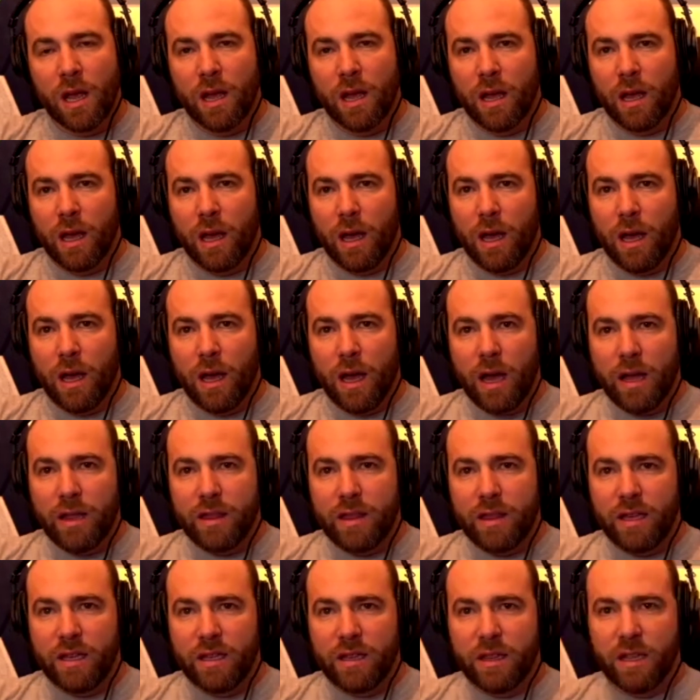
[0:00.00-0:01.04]
I
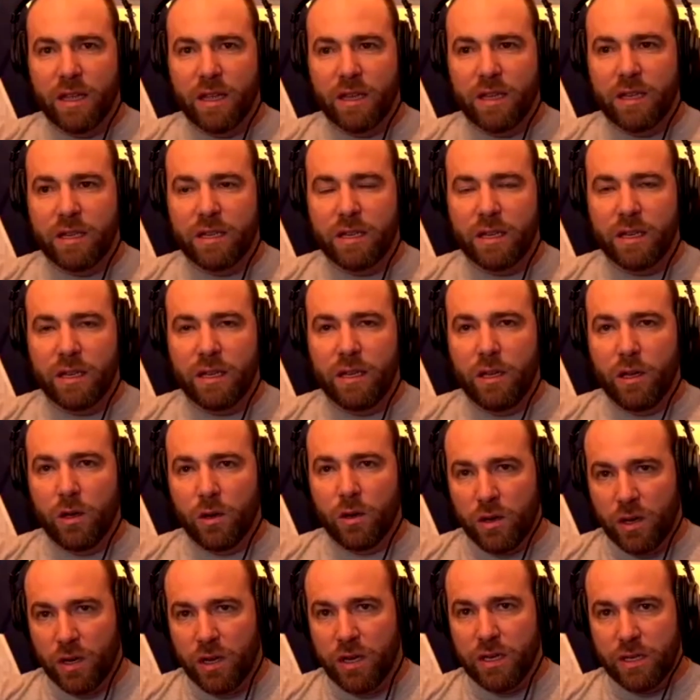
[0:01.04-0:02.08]
think that you
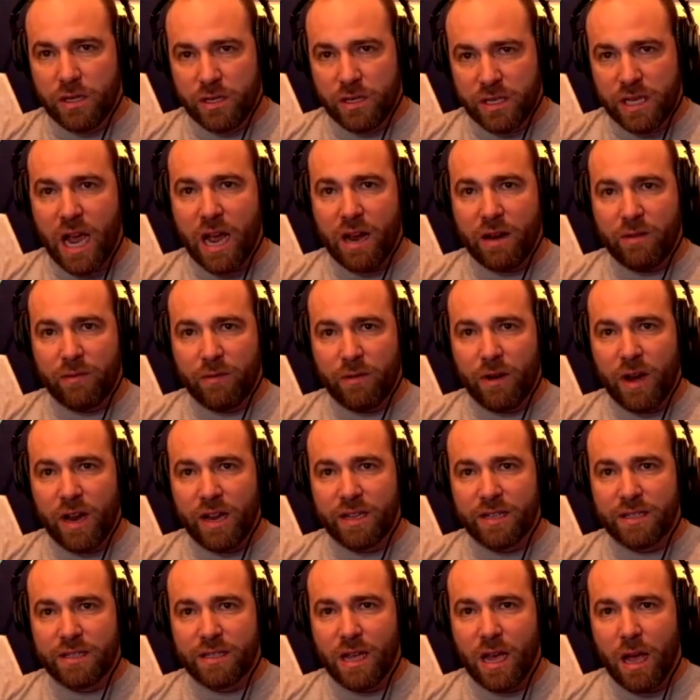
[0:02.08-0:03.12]
could
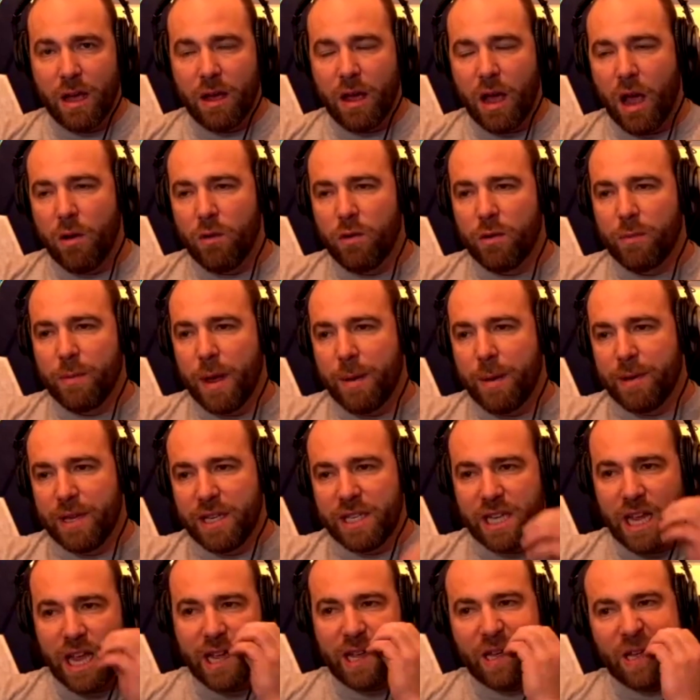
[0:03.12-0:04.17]
sacrifice. I would maybe
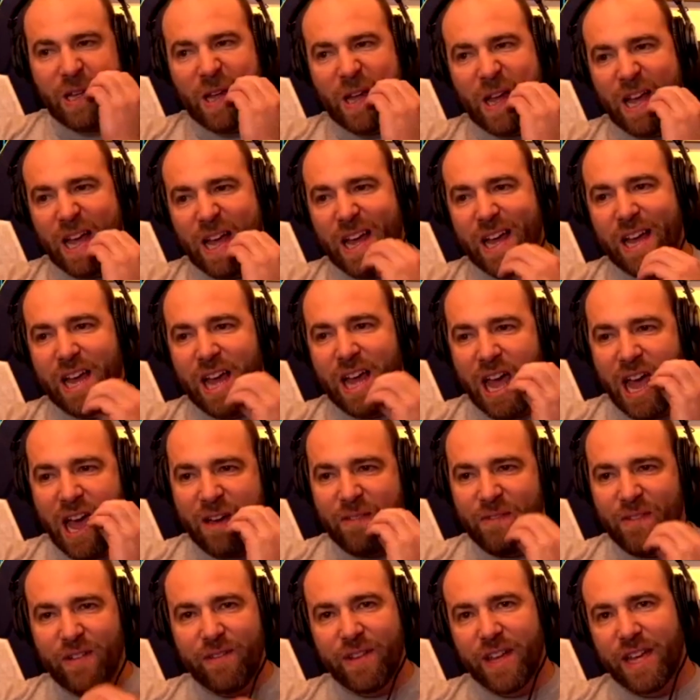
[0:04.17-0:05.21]
take
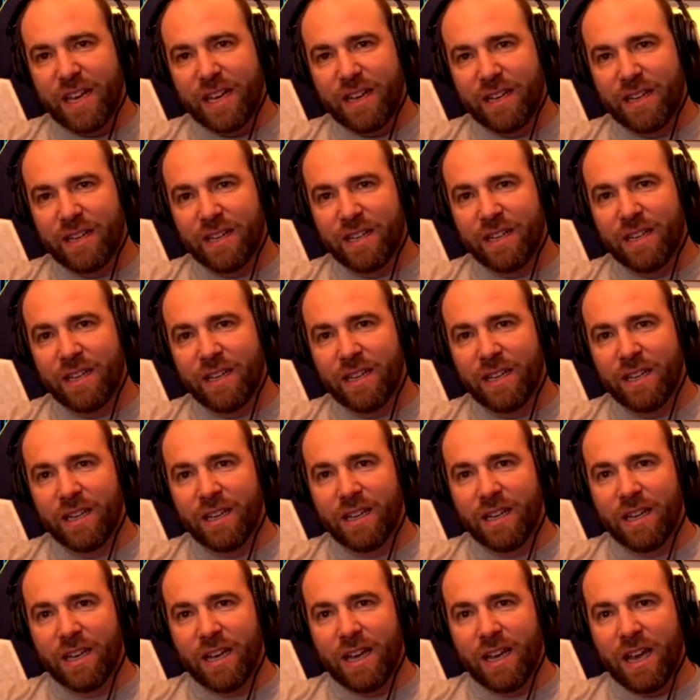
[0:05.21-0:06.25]
half of it
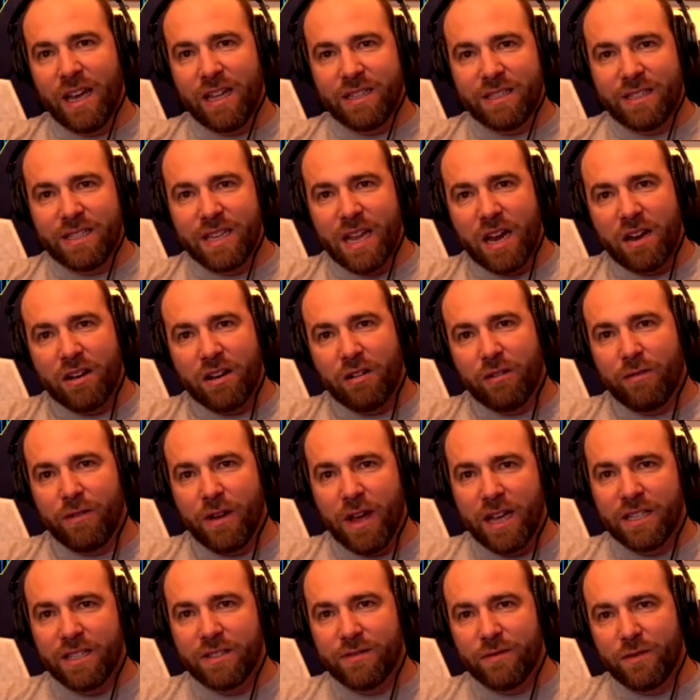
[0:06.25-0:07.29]
and
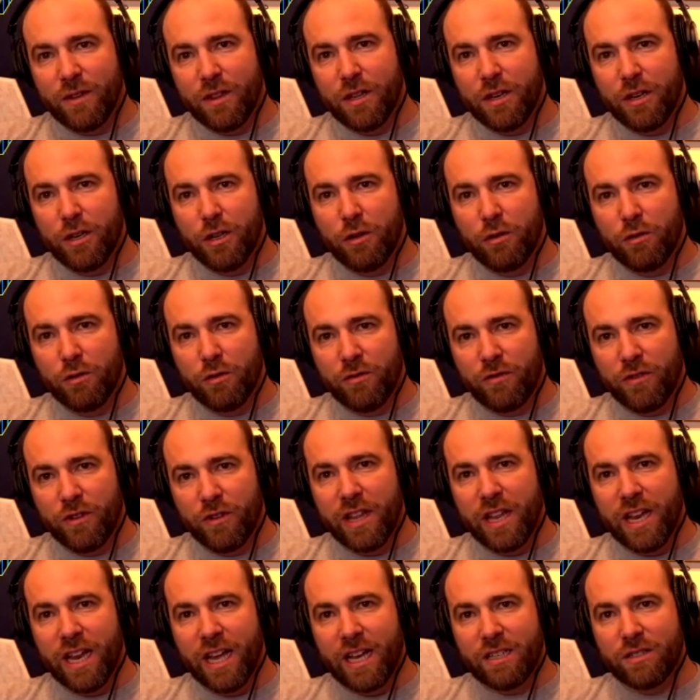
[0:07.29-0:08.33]
sacrifice for the
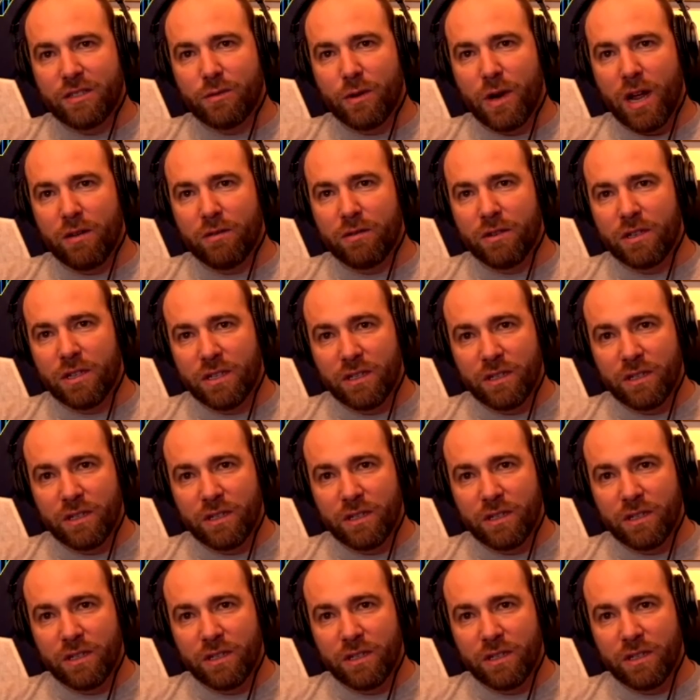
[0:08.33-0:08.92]
next round.